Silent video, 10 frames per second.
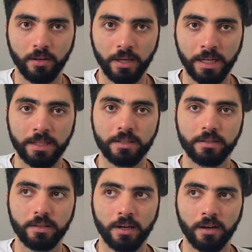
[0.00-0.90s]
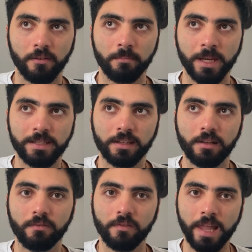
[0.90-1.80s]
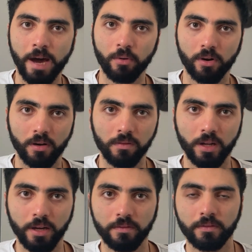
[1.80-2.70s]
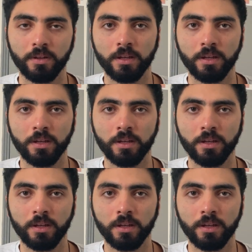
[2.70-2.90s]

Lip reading: its basically flower of life,